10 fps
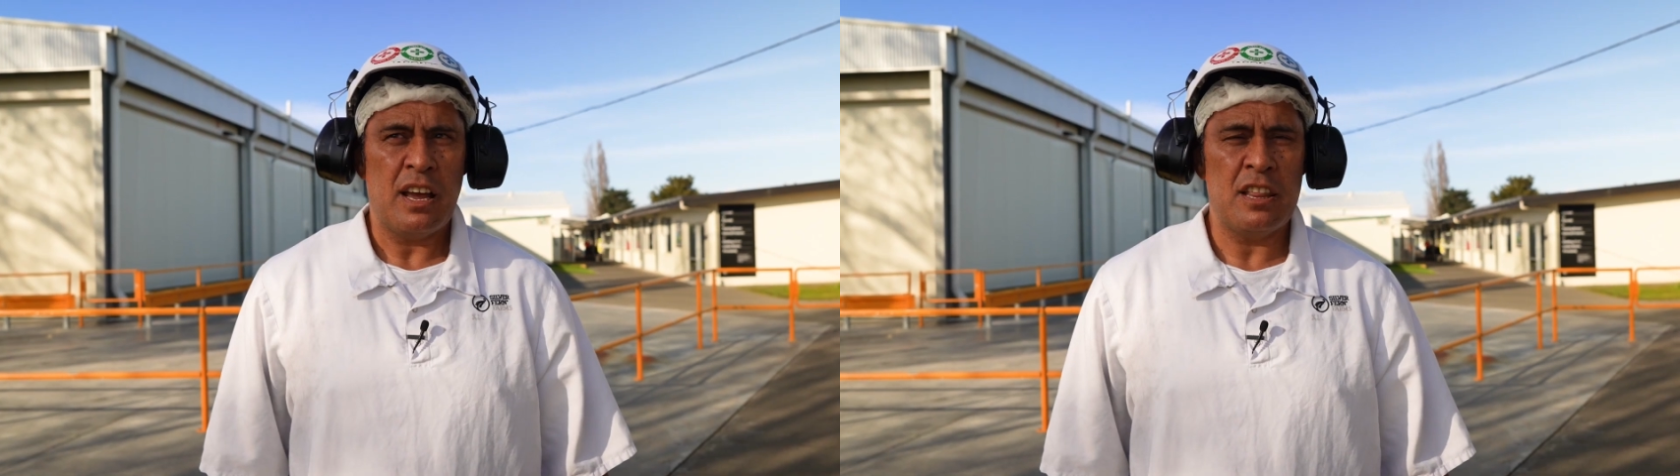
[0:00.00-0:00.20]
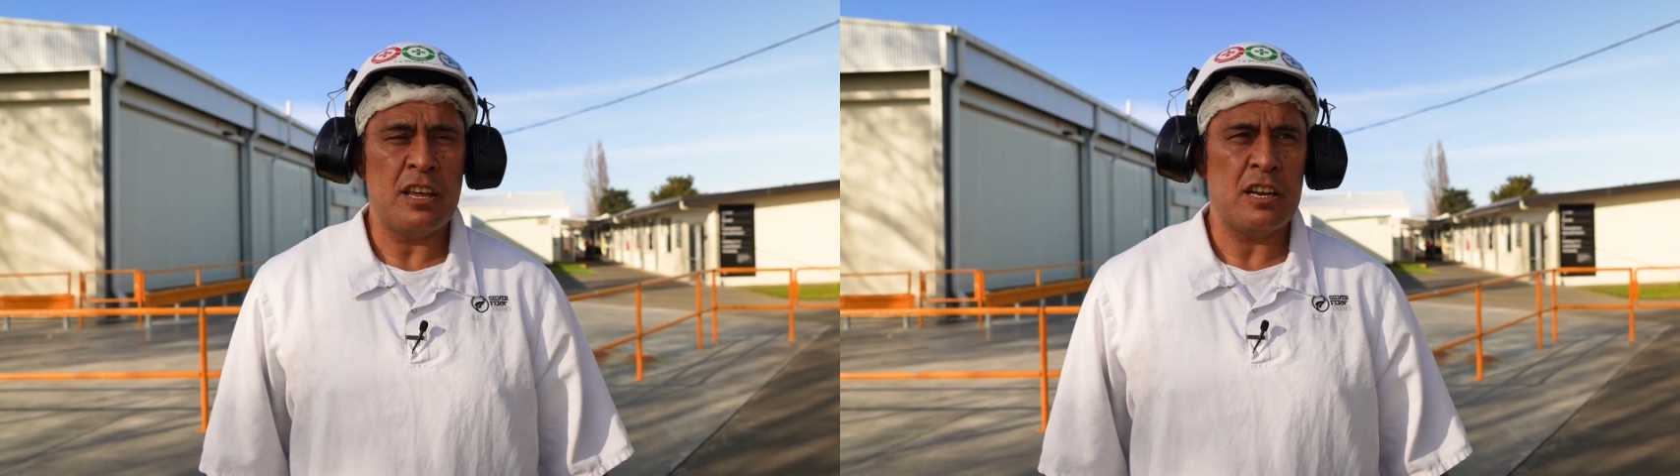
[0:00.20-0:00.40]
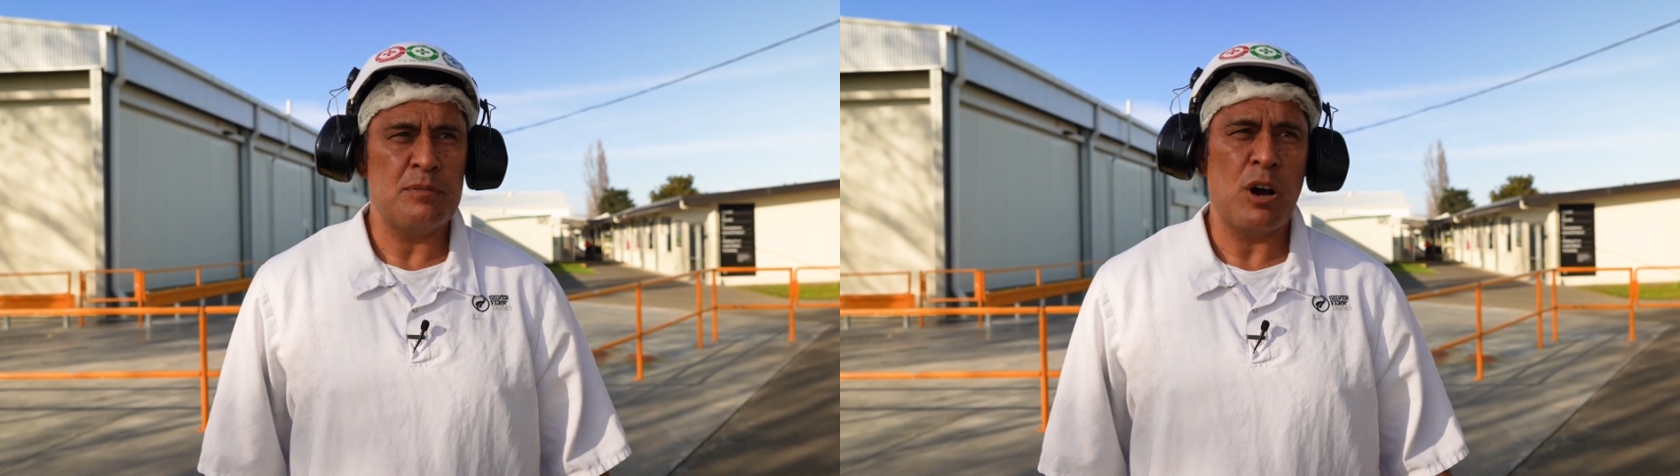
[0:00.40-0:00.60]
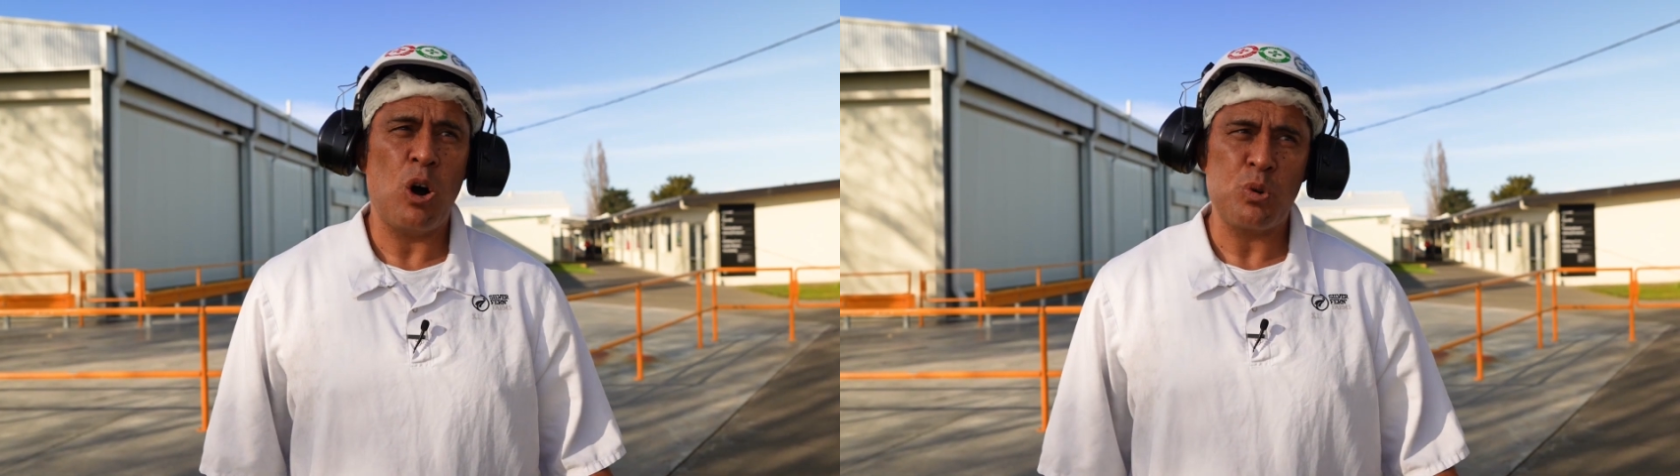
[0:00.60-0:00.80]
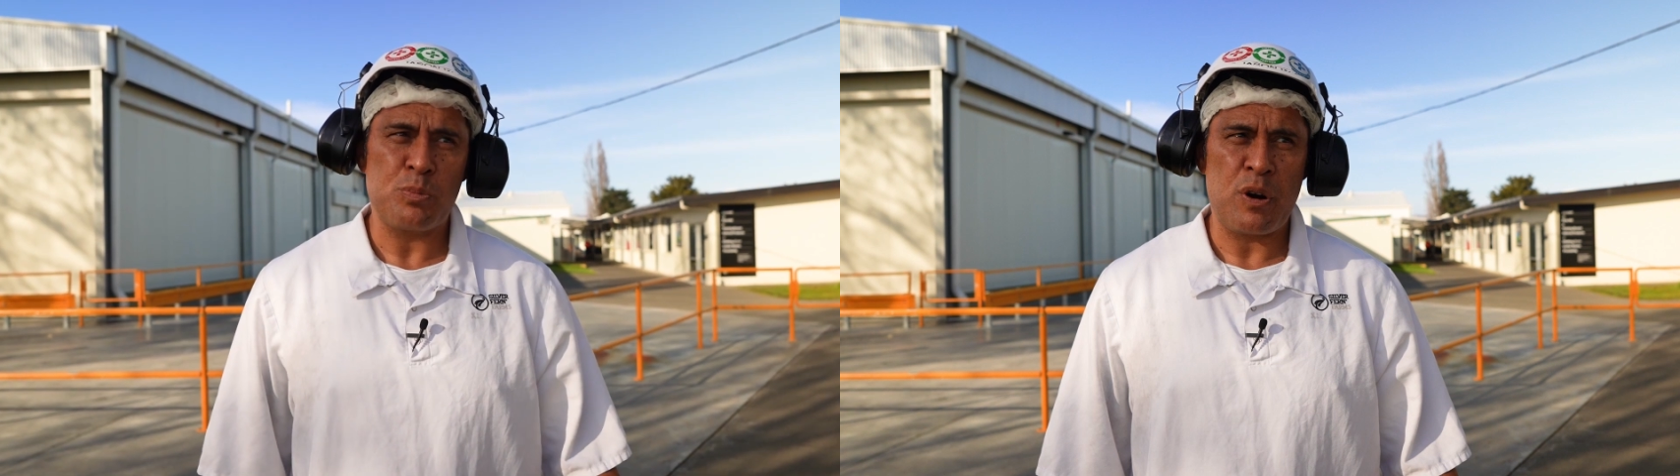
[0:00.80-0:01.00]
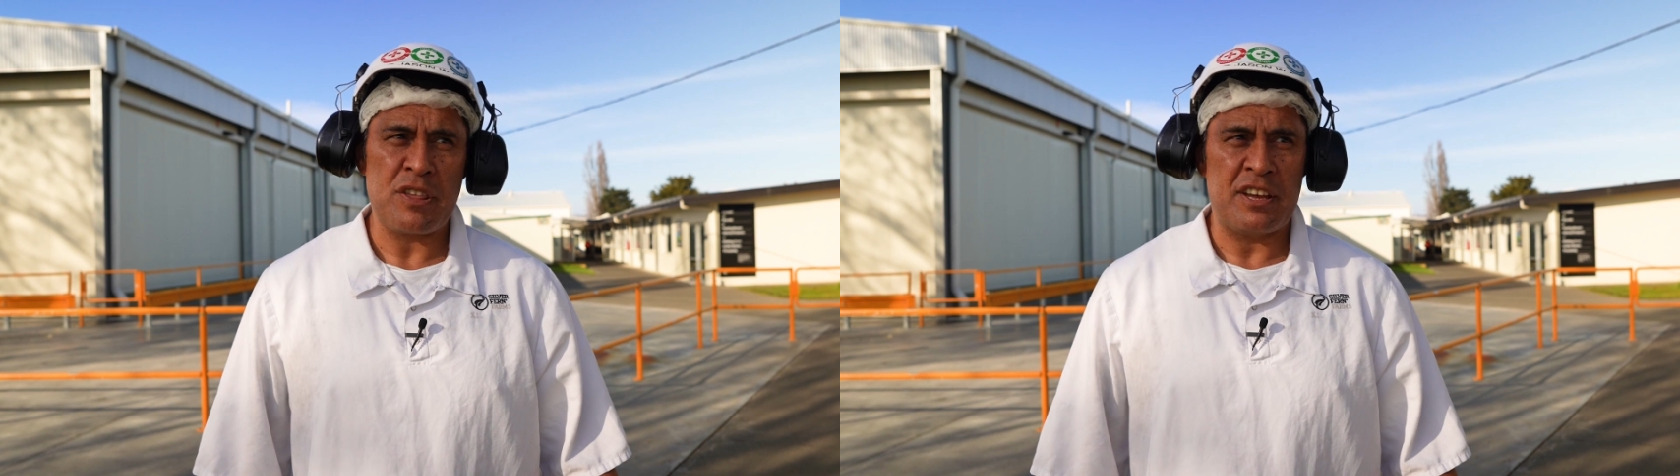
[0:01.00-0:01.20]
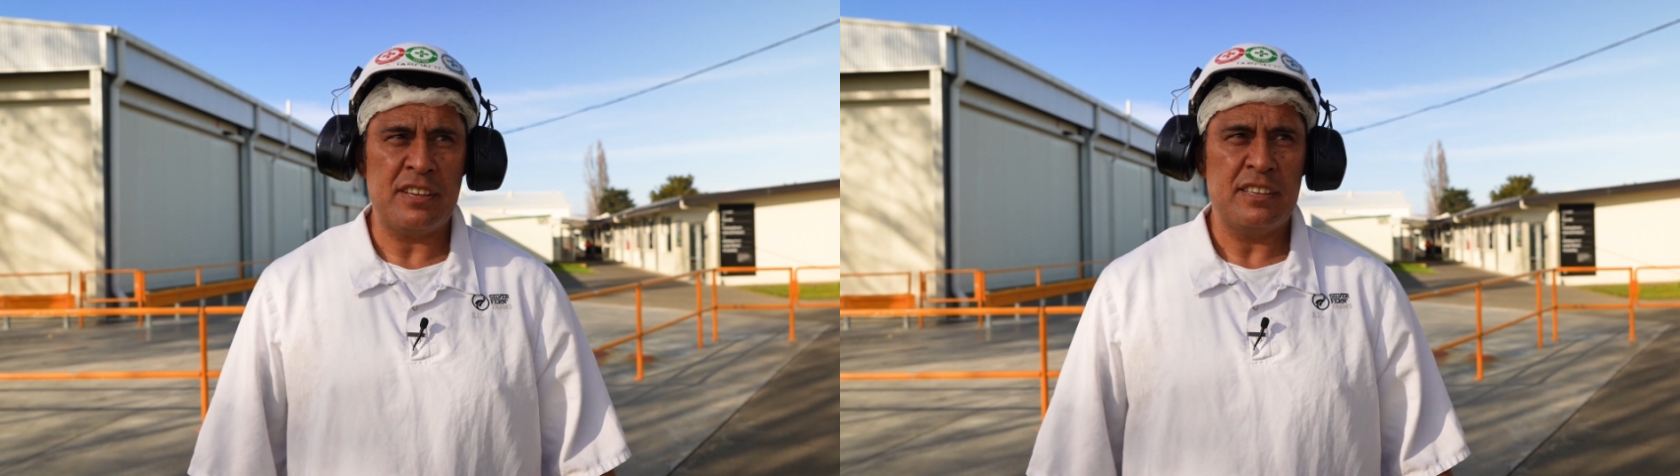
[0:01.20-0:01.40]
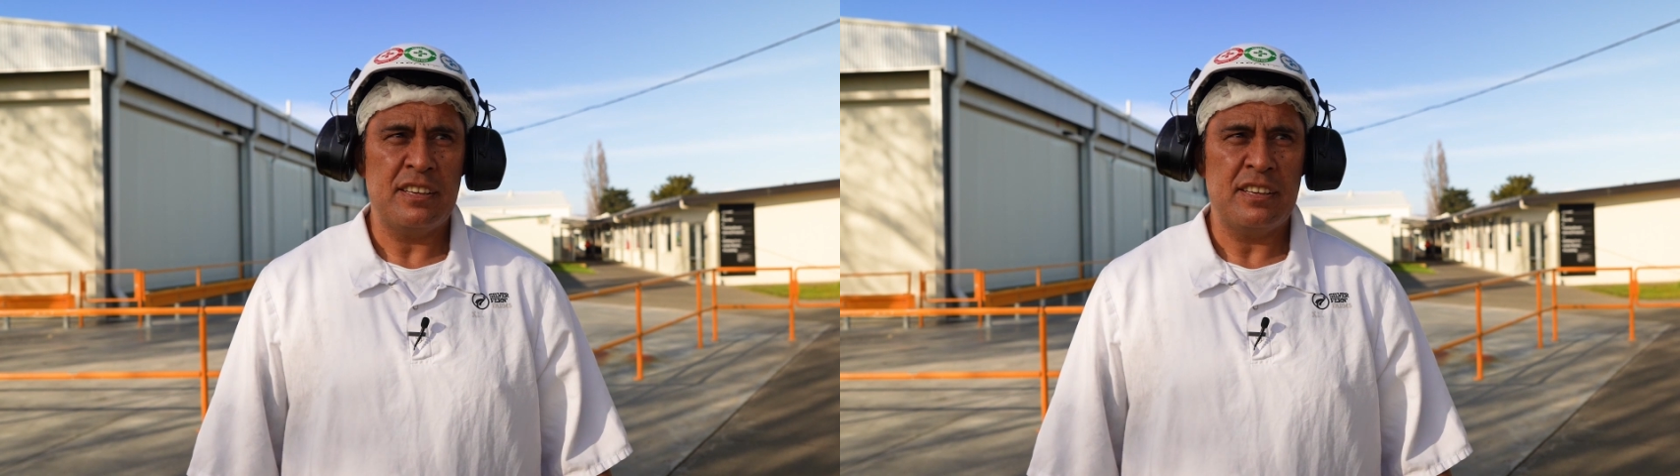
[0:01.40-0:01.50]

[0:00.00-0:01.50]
And then my older brother.